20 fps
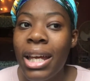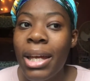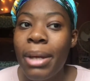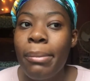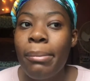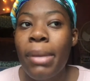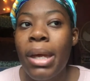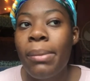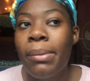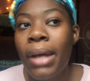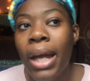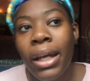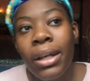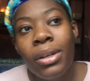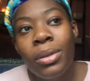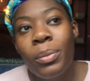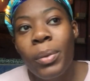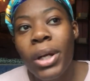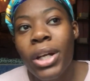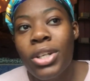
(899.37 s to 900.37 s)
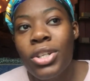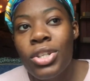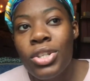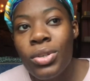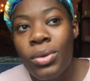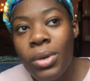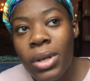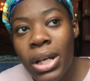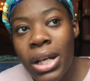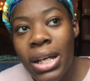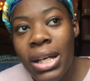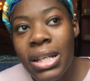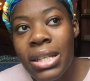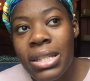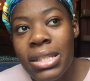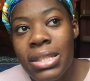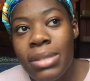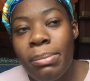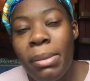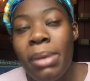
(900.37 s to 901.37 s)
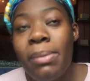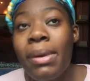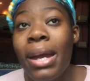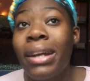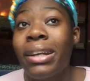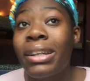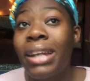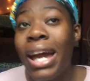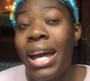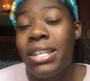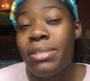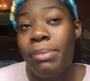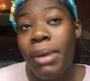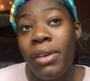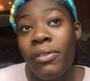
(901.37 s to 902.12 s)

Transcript: maybe I could wear shorts. Maybe I could ask my